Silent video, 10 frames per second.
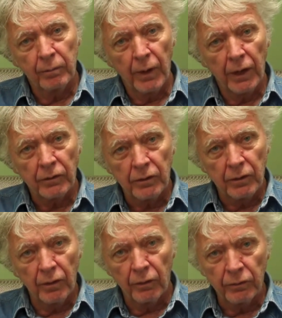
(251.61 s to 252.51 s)
match
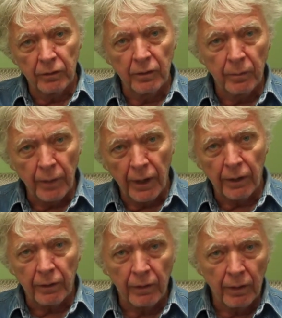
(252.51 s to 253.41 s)
clothes to the
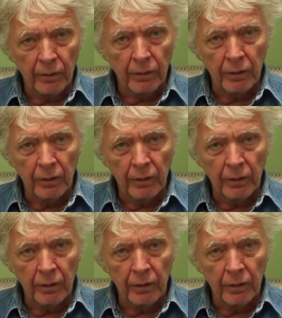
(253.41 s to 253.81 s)
background.